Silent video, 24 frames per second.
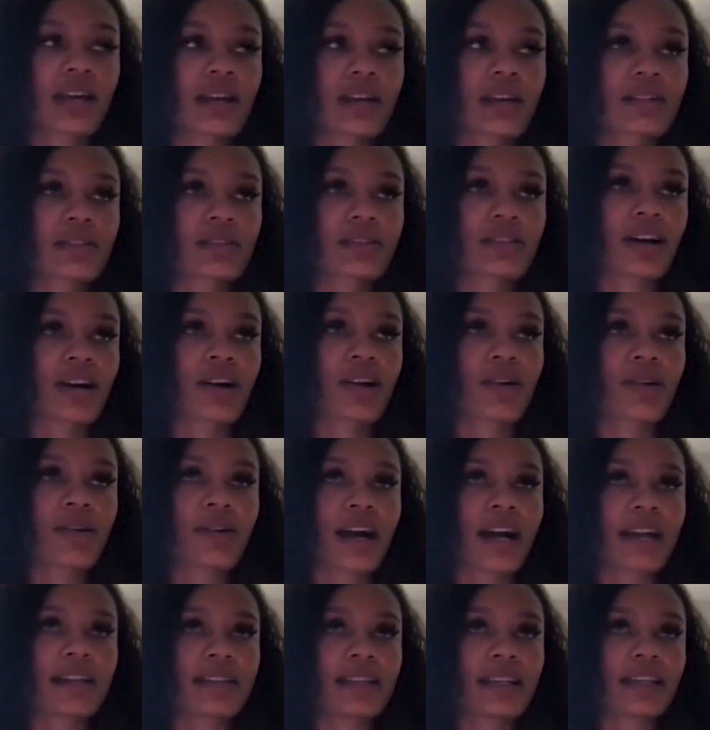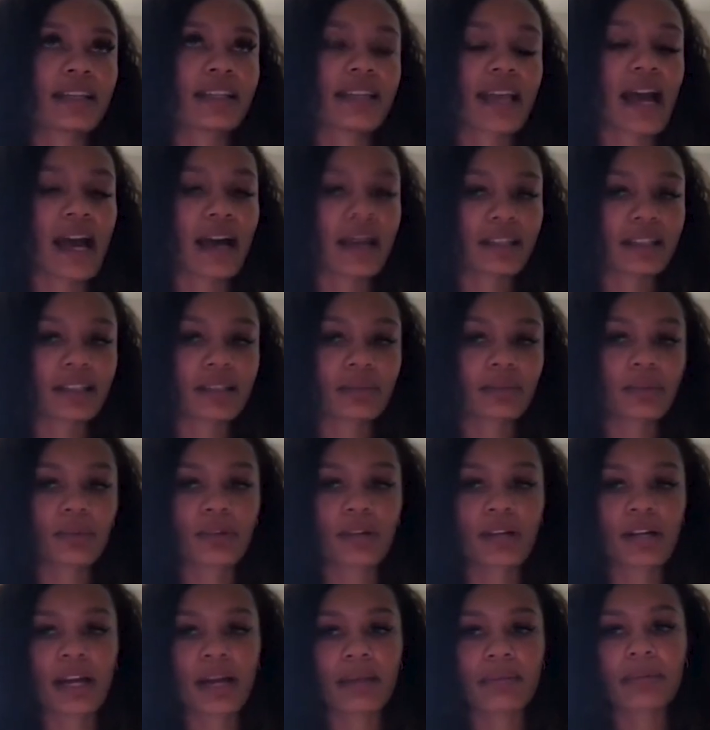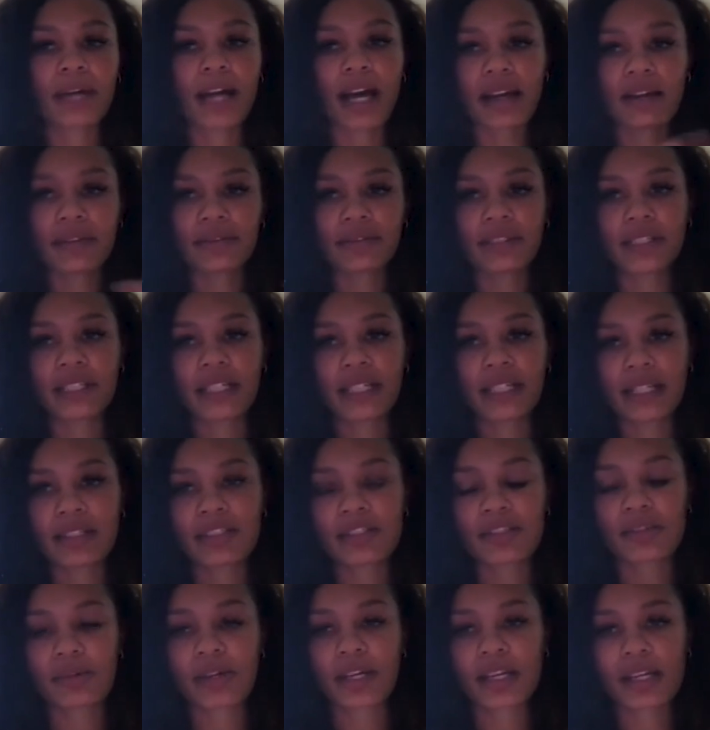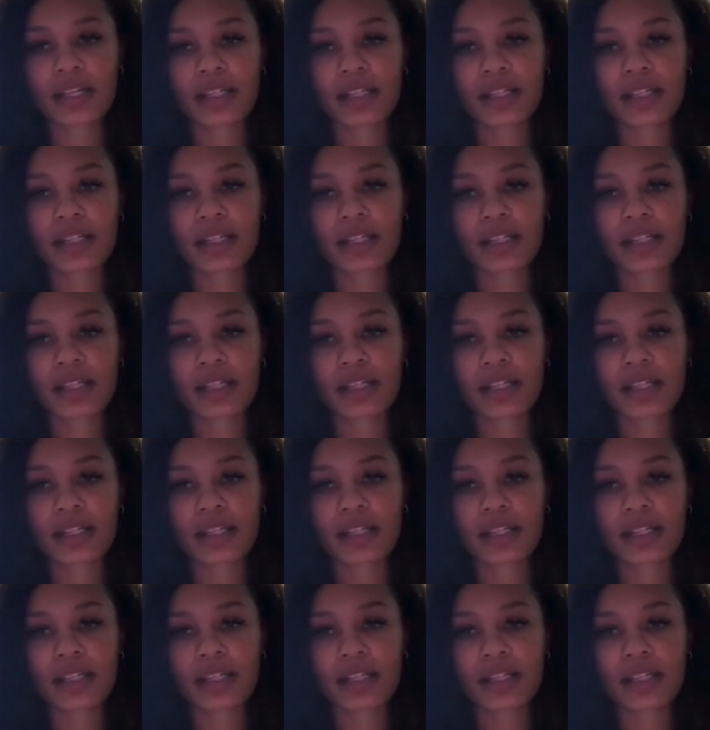So I think, yeah, like the more I'm kind of getting into it,